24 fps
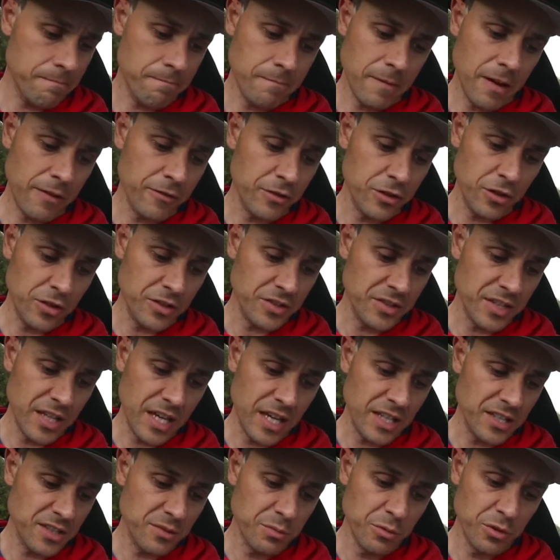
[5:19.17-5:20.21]
Haven't noticed
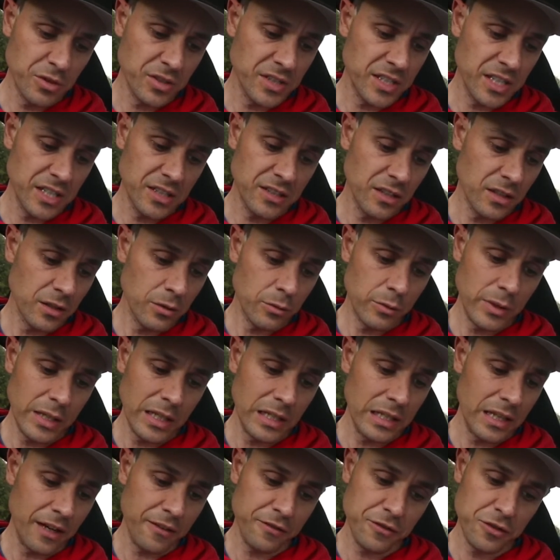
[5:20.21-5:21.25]
that. Small dent on the
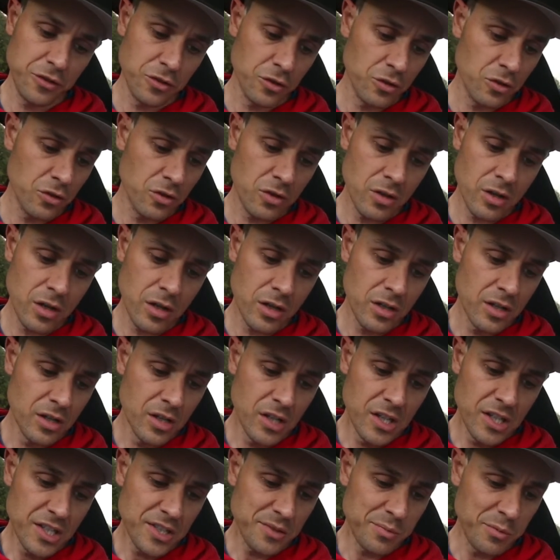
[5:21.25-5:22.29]
rear left door.
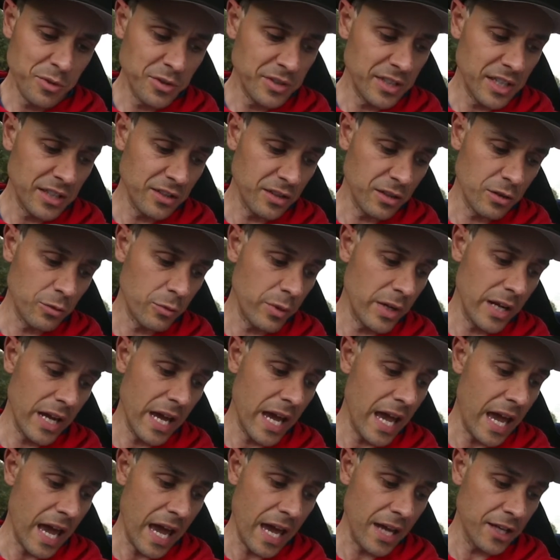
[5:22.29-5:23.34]
Small dent on the rear
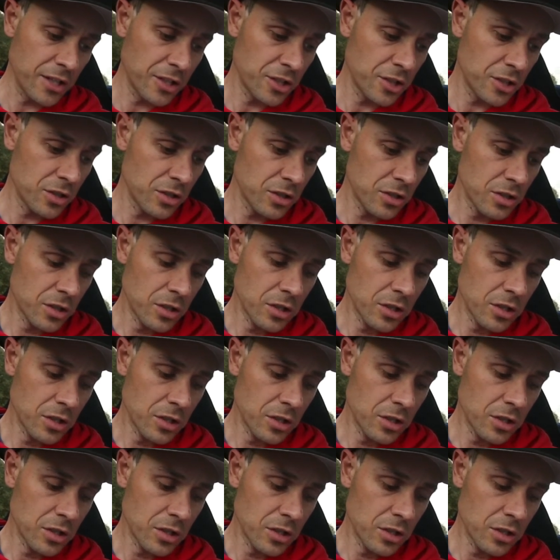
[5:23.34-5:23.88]
hatch.